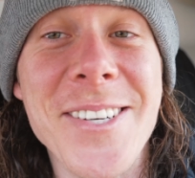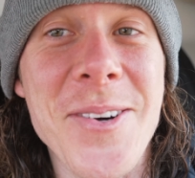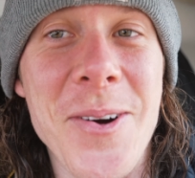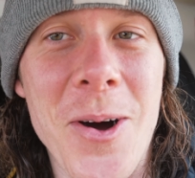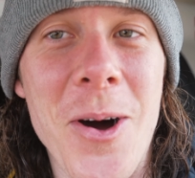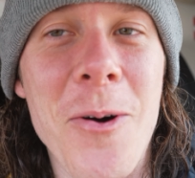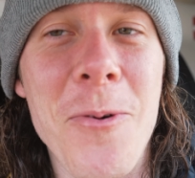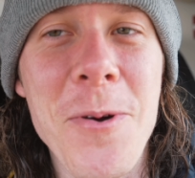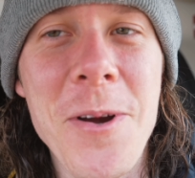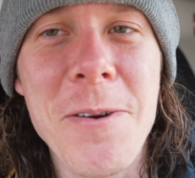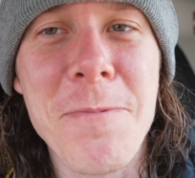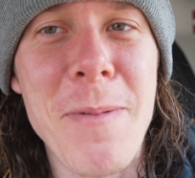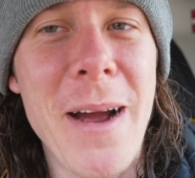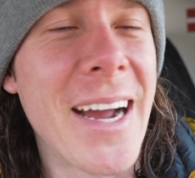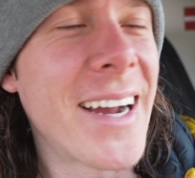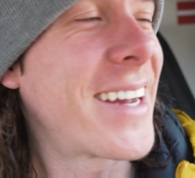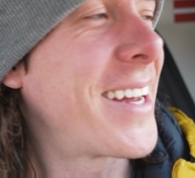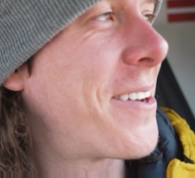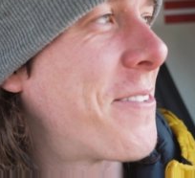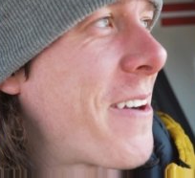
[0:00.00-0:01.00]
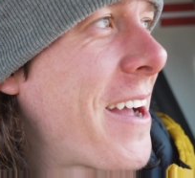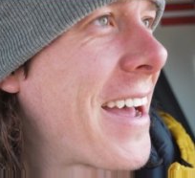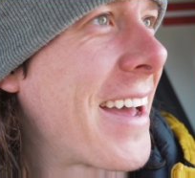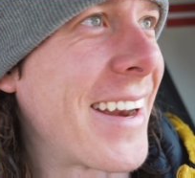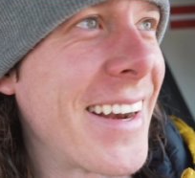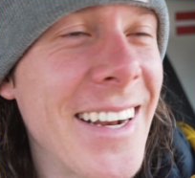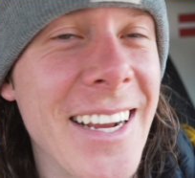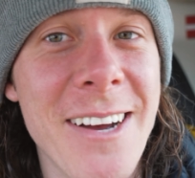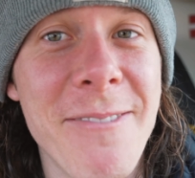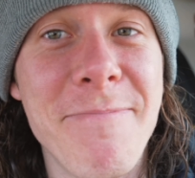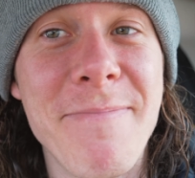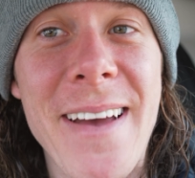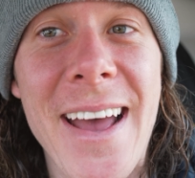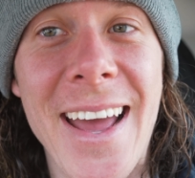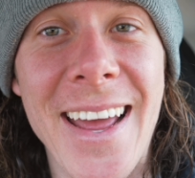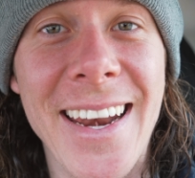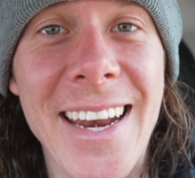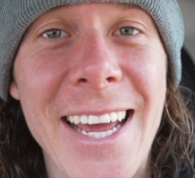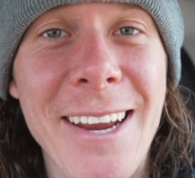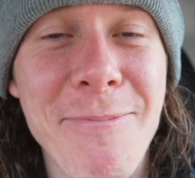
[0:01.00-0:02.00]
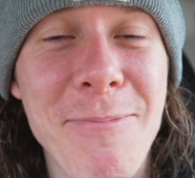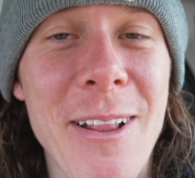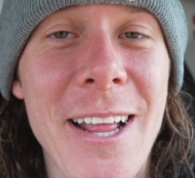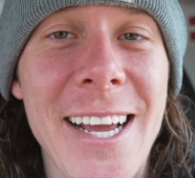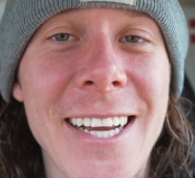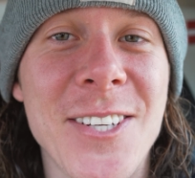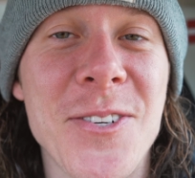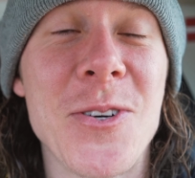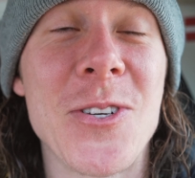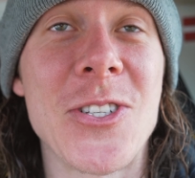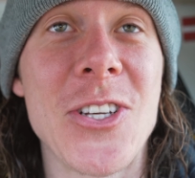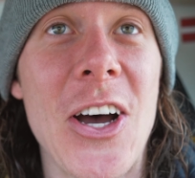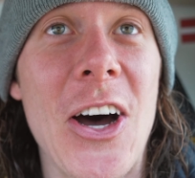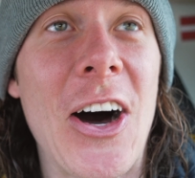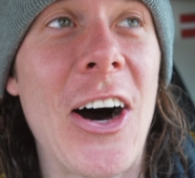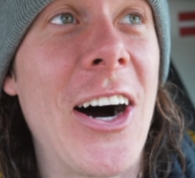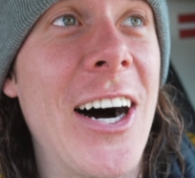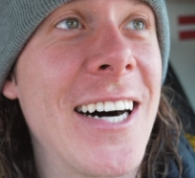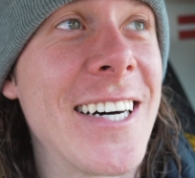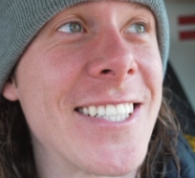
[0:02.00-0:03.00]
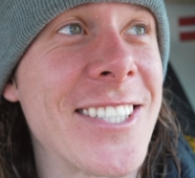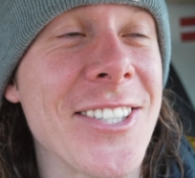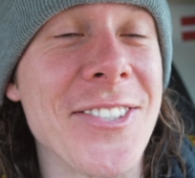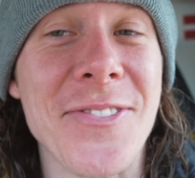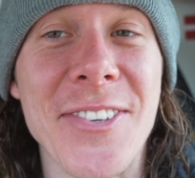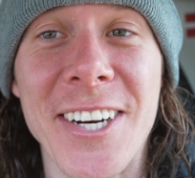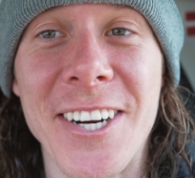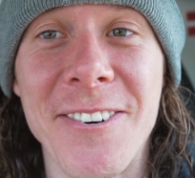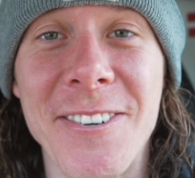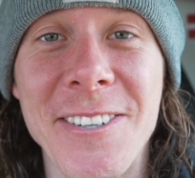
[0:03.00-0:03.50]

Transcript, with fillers: Well, we were back in a van. Man, that place was awesome. There